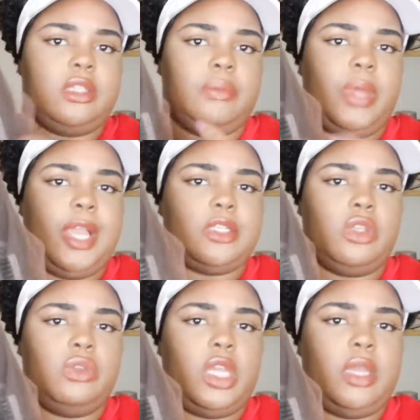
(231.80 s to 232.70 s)
in the back, so
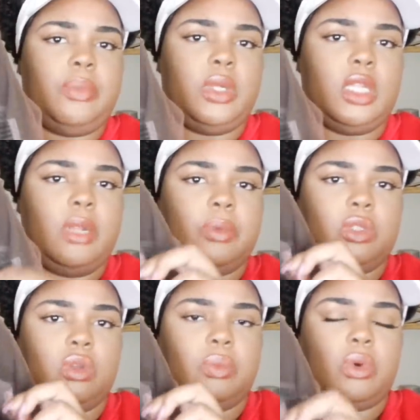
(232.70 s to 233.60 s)
you can pull it up
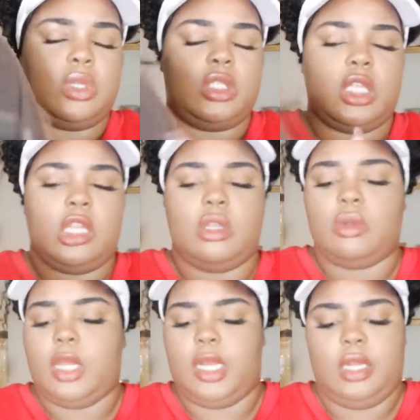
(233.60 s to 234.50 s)
into a
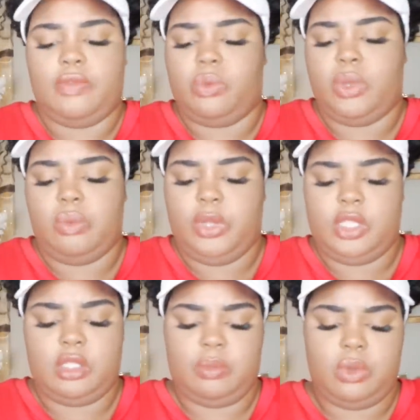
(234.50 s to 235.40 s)
ponytail. I never wear
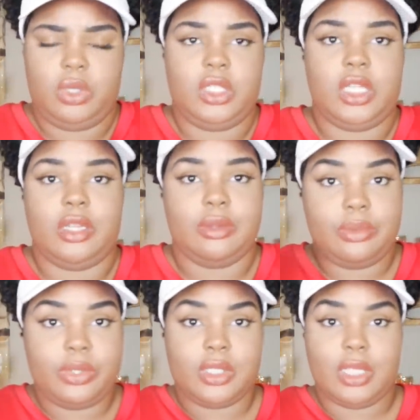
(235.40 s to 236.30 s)
wigs in a ponytail
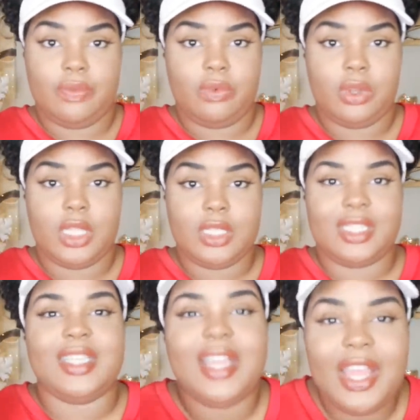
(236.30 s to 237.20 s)
except for
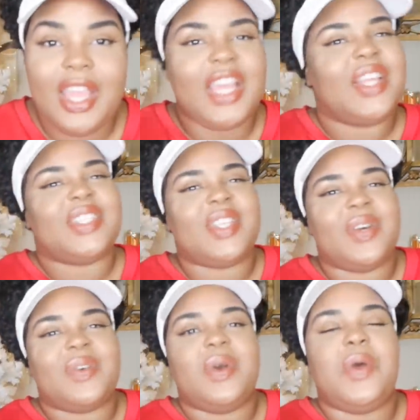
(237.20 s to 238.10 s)
this. It's
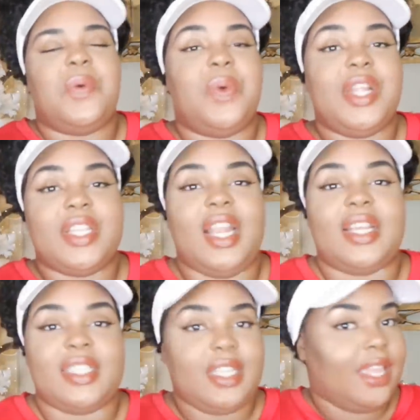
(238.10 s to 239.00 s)
so weird that
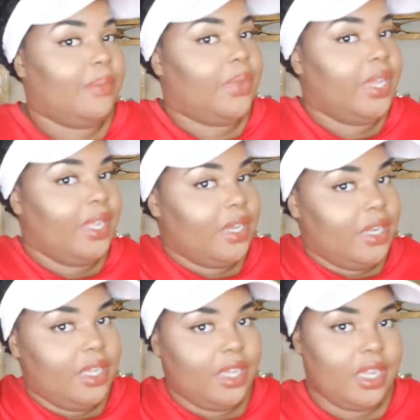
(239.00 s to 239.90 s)
I said that, but
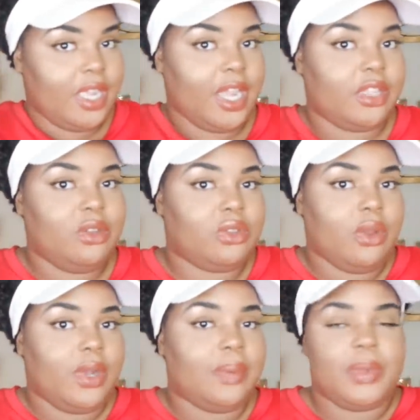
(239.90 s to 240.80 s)
yeah, I do
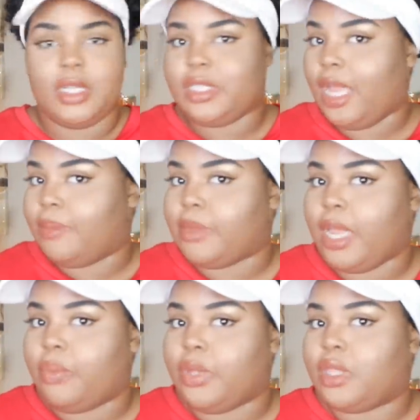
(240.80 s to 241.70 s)
throw it up in a top
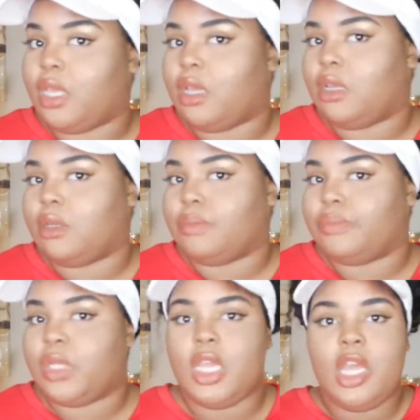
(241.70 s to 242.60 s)
knot with the
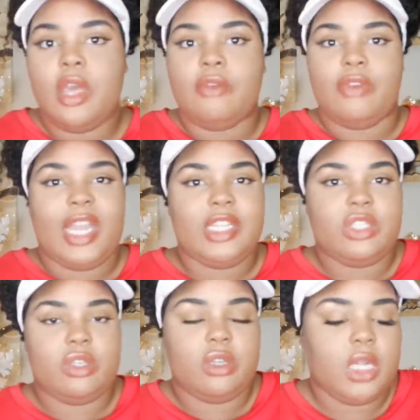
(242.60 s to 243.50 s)

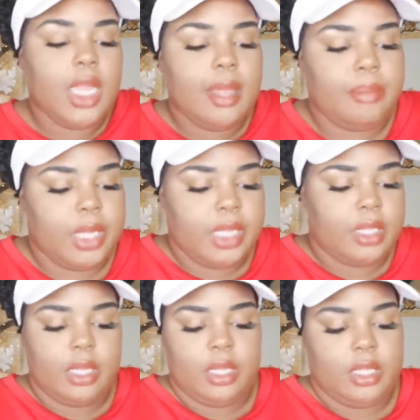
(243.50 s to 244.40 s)
visor.
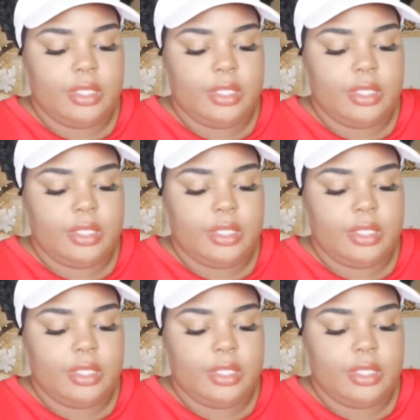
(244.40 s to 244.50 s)
But yeah,